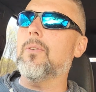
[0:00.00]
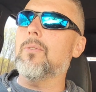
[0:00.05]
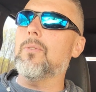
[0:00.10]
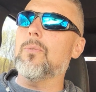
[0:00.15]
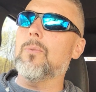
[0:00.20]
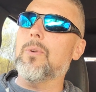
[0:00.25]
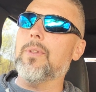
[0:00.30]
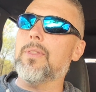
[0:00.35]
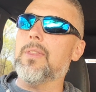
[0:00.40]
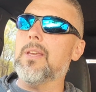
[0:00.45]

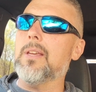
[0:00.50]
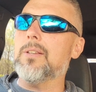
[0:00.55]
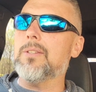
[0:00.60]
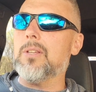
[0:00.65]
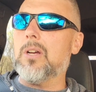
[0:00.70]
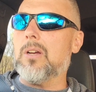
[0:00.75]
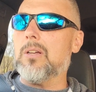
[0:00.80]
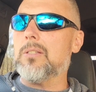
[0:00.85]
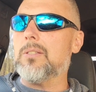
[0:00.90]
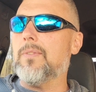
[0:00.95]
with the
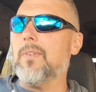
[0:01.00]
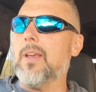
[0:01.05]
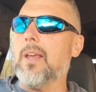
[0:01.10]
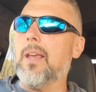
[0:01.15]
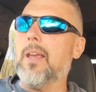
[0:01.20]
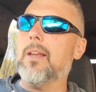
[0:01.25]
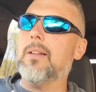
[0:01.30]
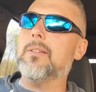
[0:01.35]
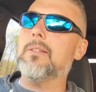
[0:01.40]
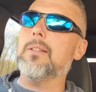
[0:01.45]
exhaust
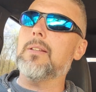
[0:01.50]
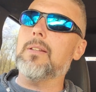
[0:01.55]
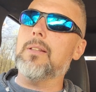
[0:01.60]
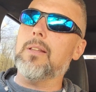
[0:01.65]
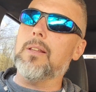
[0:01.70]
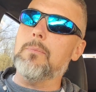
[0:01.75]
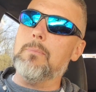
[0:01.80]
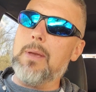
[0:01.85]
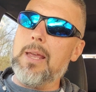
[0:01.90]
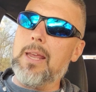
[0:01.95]
fans
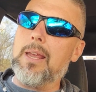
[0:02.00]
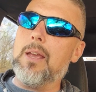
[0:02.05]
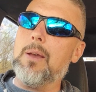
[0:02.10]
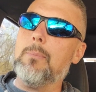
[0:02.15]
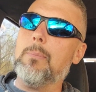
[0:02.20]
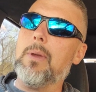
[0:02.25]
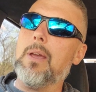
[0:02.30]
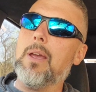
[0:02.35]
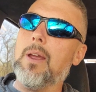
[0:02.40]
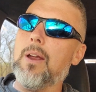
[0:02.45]
and the
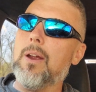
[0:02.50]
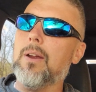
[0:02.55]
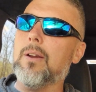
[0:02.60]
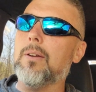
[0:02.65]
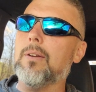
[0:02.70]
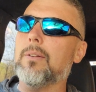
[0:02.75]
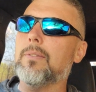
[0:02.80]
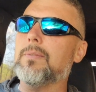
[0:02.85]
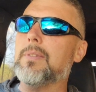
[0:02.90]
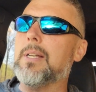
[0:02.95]
makeup
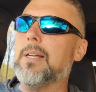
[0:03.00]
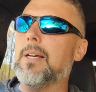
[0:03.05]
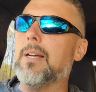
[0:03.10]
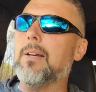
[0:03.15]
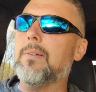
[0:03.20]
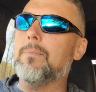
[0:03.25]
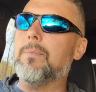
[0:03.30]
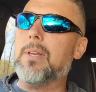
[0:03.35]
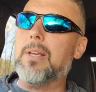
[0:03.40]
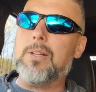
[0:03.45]
air,
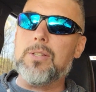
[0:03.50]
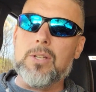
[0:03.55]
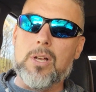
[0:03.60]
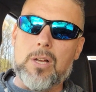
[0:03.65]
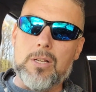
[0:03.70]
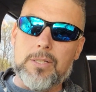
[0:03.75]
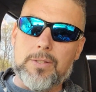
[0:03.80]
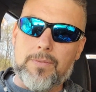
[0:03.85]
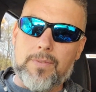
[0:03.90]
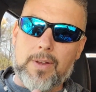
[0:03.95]
the
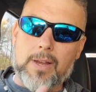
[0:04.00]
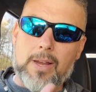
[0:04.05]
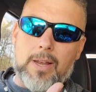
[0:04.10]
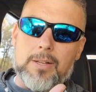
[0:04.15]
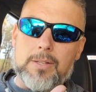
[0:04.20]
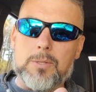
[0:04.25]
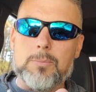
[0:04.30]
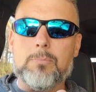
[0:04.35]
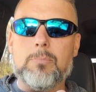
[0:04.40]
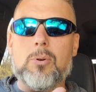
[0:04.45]
exhaust
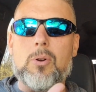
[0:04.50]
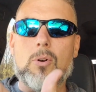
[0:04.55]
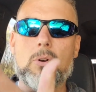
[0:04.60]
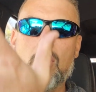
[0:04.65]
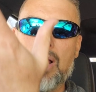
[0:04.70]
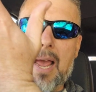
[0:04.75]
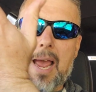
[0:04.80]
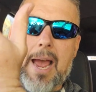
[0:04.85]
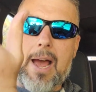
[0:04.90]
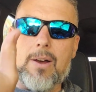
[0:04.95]
fans
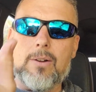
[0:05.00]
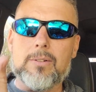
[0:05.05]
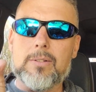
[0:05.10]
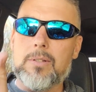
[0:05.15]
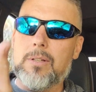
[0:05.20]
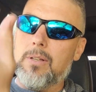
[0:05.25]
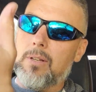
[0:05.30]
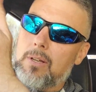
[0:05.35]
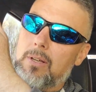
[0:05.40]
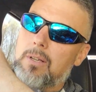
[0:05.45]
pull out
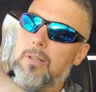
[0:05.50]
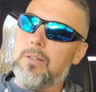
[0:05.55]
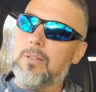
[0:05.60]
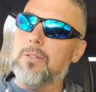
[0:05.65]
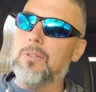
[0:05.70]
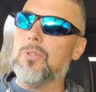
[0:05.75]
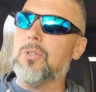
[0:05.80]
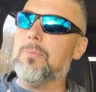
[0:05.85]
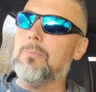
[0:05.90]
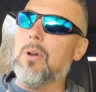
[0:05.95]

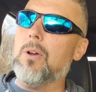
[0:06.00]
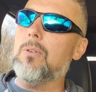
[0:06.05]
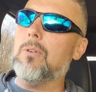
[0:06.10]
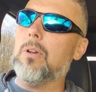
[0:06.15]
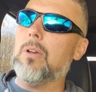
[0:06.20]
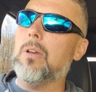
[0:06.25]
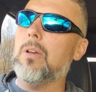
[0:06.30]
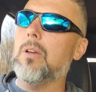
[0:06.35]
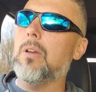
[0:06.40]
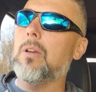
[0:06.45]
the smoke
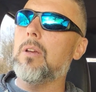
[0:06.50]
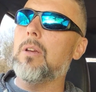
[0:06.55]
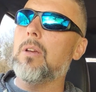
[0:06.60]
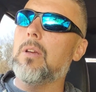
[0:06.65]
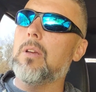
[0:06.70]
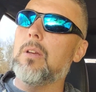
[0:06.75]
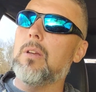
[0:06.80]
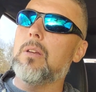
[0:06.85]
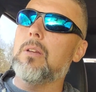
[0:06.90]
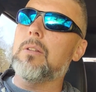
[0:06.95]

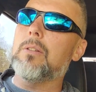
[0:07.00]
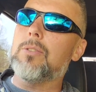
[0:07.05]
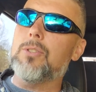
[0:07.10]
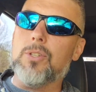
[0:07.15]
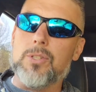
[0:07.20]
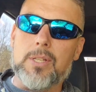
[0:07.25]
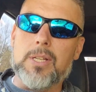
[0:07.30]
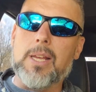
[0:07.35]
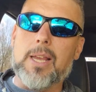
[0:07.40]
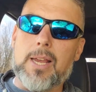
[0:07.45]

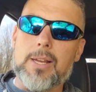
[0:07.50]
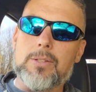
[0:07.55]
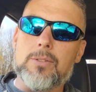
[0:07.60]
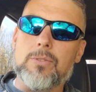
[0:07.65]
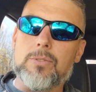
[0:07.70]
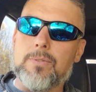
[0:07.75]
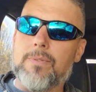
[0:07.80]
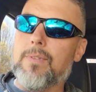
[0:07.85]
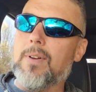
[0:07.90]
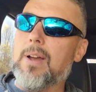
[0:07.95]
just in case
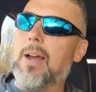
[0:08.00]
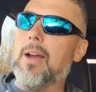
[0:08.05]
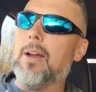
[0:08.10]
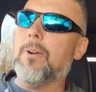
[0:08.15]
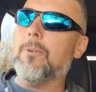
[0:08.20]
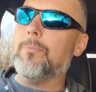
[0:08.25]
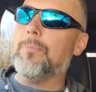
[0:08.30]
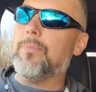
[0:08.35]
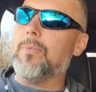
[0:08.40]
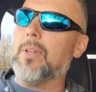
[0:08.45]
there's a fire.
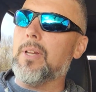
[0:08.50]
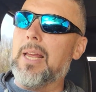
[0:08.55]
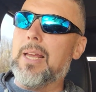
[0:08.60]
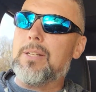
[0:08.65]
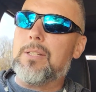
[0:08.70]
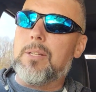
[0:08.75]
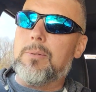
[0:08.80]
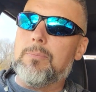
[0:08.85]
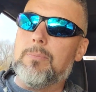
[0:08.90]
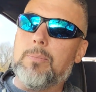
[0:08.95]
It
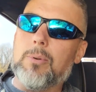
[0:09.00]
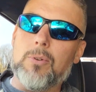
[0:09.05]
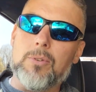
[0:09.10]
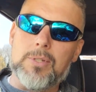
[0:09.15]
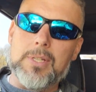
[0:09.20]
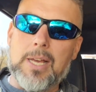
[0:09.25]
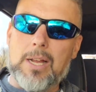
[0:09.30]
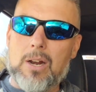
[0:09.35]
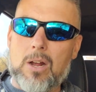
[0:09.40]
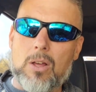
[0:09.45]
actually pulls
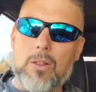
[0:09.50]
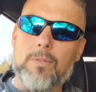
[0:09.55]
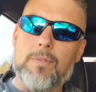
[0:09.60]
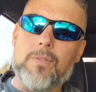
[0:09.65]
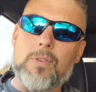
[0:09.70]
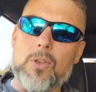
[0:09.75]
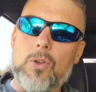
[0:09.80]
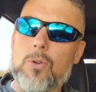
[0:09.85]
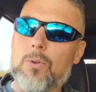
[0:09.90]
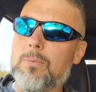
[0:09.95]
out all the
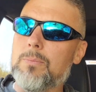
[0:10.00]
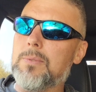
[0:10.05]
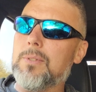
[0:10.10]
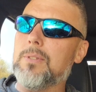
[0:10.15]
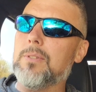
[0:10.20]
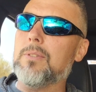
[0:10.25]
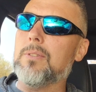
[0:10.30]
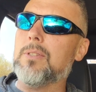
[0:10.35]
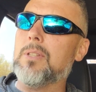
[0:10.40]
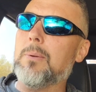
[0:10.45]
fumes
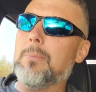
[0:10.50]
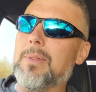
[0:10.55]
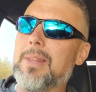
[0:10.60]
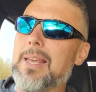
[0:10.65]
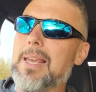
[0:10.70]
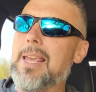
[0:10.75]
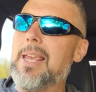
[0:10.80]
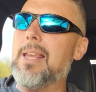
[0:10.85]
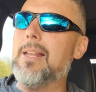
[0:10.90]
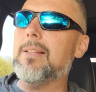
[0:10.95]
and some of the
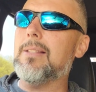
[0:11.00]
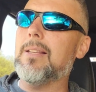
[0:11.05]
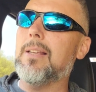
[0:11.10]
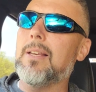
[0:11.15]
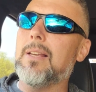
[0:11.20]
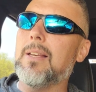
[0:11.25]
heat,